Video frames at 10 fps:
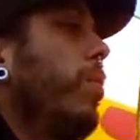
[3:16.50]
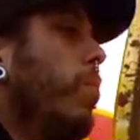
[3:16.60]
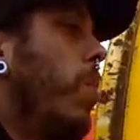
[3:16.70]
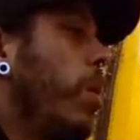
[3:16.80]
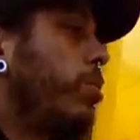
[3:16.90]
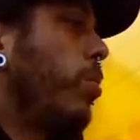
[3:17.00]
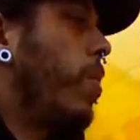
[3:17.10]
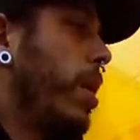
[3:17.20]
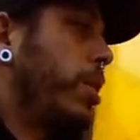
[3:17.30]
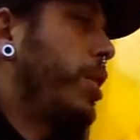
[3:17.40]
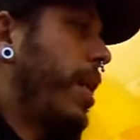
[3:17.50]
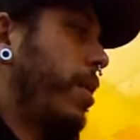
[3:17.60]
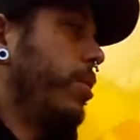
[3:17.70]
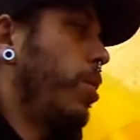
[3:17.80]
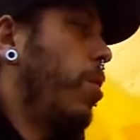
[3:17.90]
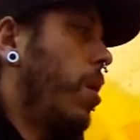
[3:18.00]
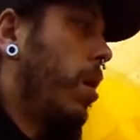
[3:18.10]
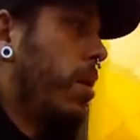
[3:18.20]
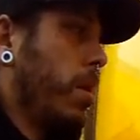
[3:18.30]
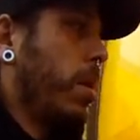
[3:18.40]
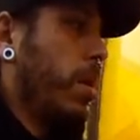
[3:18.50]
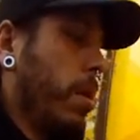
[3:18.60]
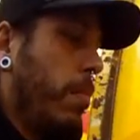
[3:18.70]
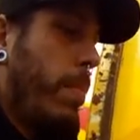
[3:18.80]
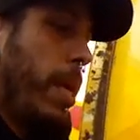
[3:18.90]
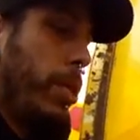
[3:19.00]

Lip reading: You also want to check your door. Make